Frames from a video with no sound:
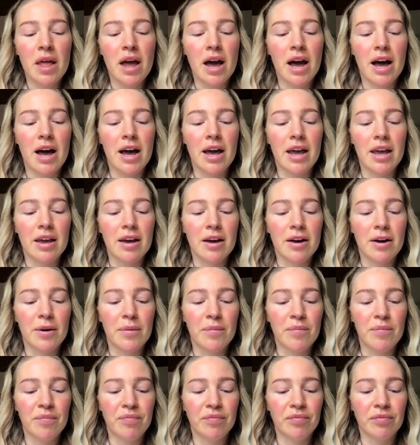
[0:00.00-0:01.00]
I
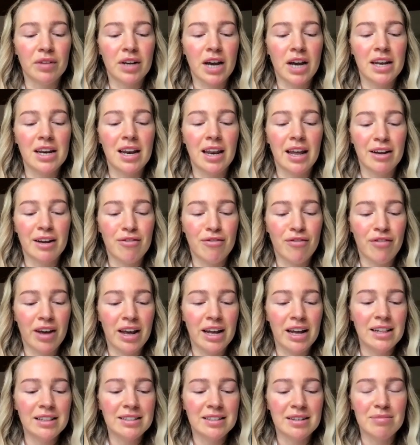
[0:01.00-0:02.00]
um, kind of like
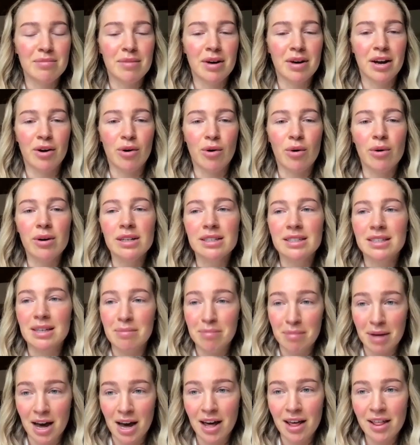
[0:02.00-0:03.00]
failed in my orals and
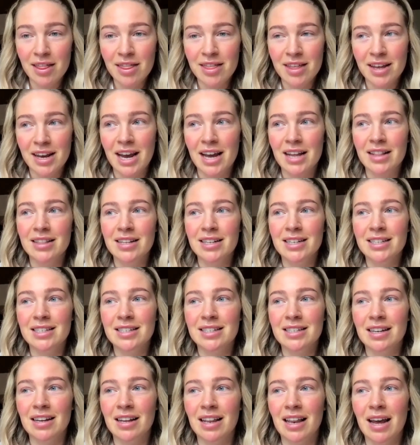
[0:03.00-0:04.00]
math, and
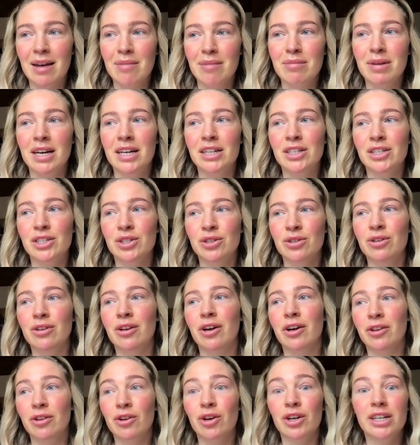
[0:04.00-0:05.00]
this uh, led me into
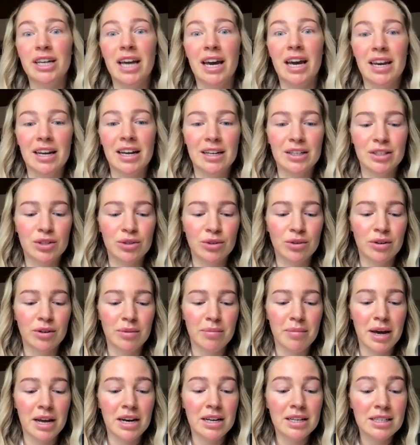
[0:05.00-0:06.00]
not getting into
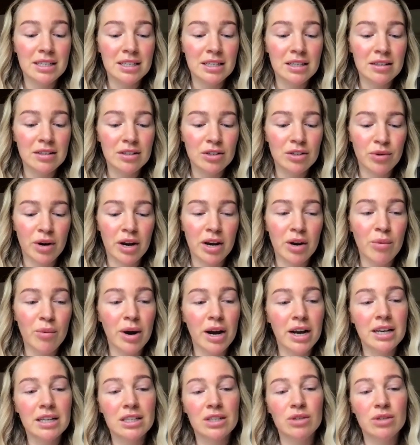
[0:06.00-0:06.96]
medicine straight away.